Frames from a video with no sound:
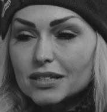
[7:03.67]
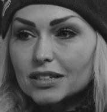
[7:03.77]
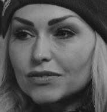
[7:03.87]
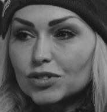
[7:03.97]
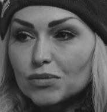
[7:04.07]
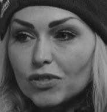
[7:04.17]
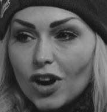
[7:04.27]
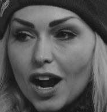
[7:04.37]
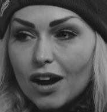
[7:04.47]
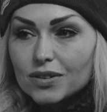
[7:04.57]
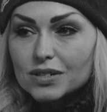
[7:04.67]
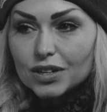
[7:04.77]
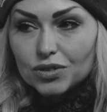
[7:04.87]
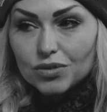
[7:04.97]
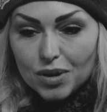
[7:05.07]
in the living room of our house.
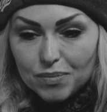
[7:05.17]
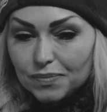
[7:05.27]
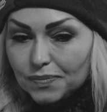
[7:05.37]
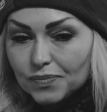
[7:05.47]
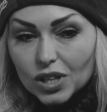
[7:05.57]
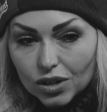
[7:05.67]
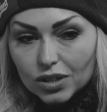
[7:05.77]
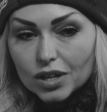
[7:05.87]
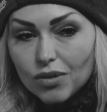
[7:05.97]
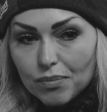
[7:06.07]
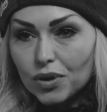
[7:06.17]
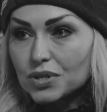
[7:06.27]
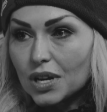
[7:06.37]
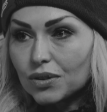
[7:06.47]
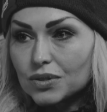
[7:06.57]
I grew up literally around
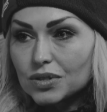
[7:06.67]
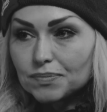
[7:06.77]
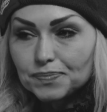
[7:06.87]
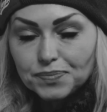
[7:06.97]
motorcycles.